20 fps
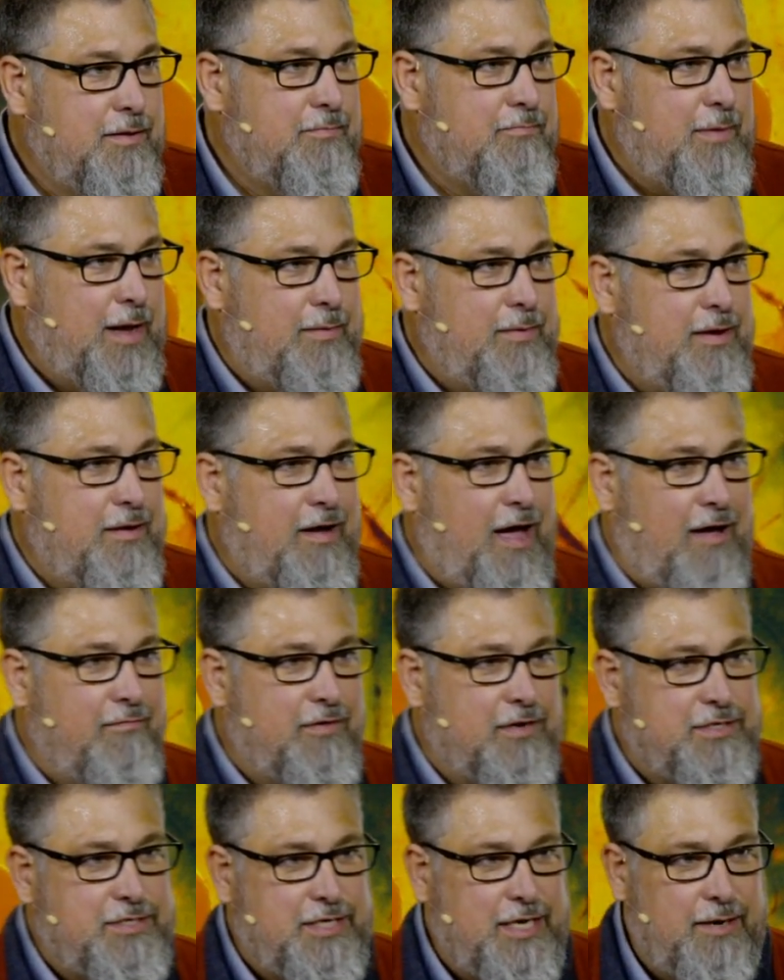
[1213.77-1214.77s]
Maybe you have
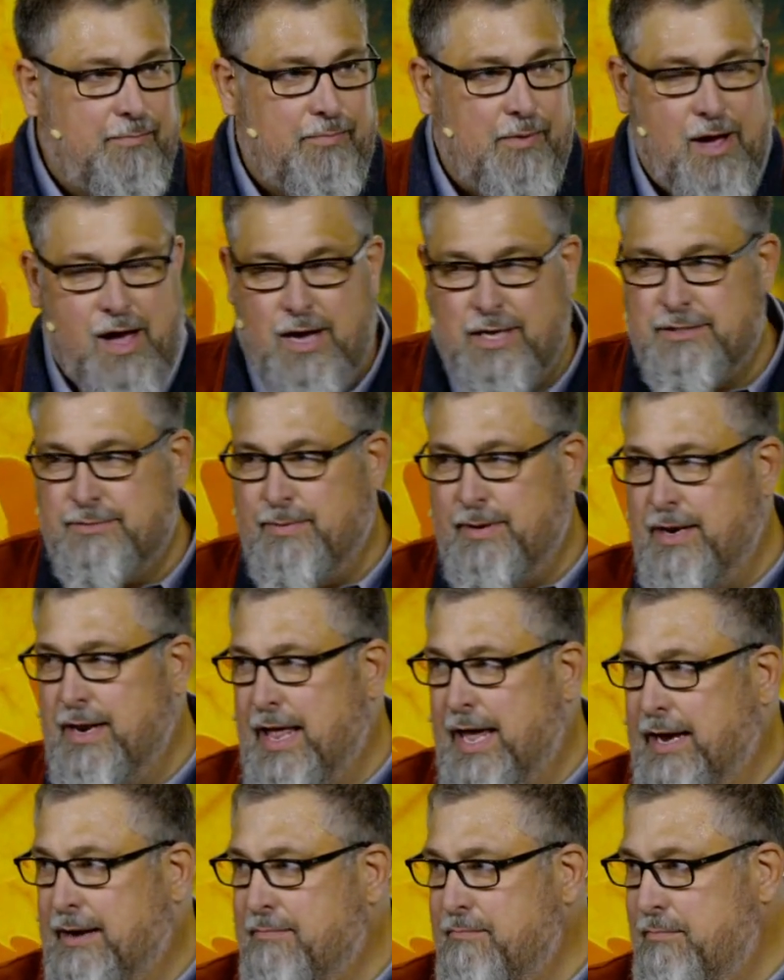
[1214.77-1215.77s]
a cheap husband
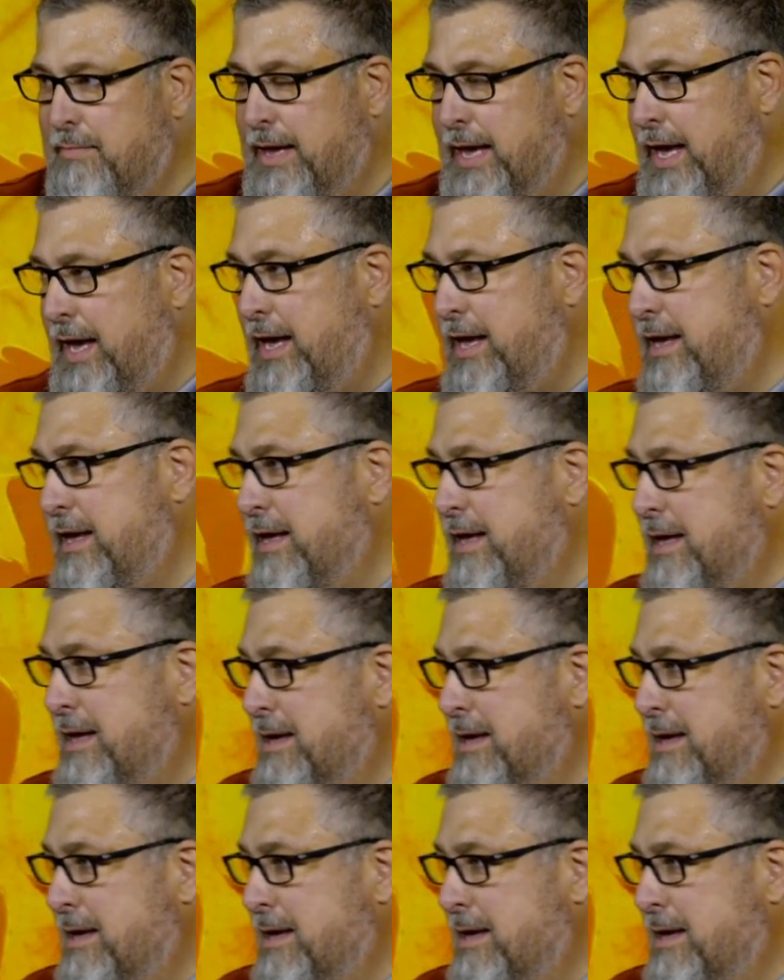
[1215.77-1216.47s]
like me.